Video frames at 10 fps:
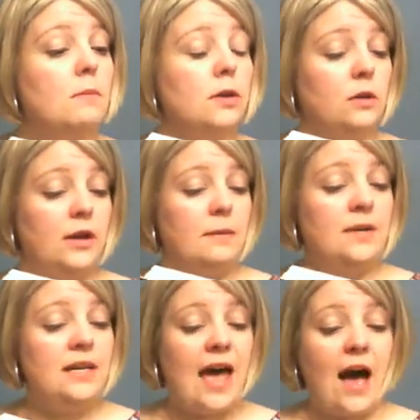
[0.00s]
But look at
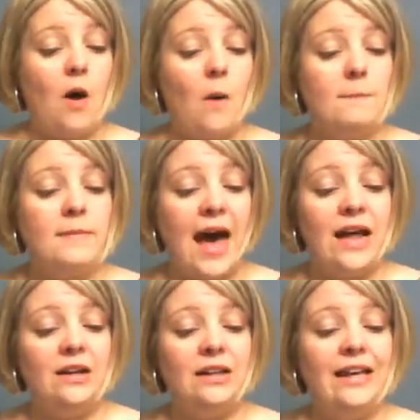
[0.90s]
me now,
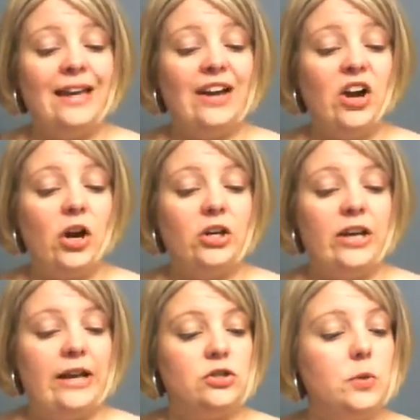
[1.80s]
battling a
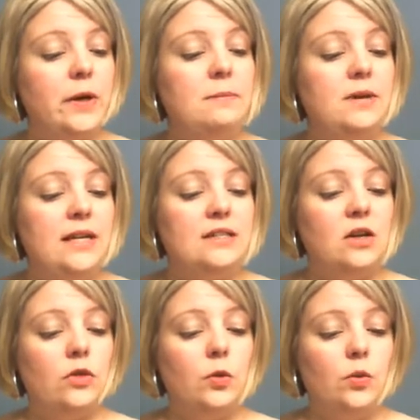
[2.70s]
gargantuan beast on the